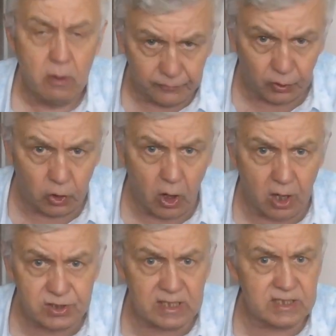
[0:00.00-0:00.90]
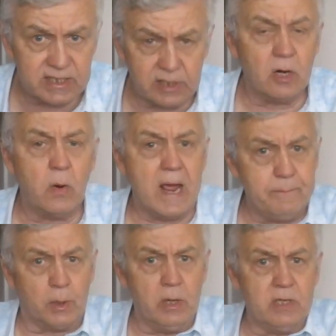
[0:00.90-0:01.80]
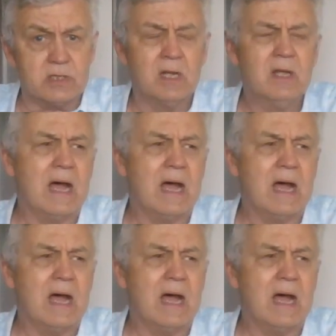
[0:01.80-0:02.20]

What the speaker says: 4 or 6? He said, no, 8 points.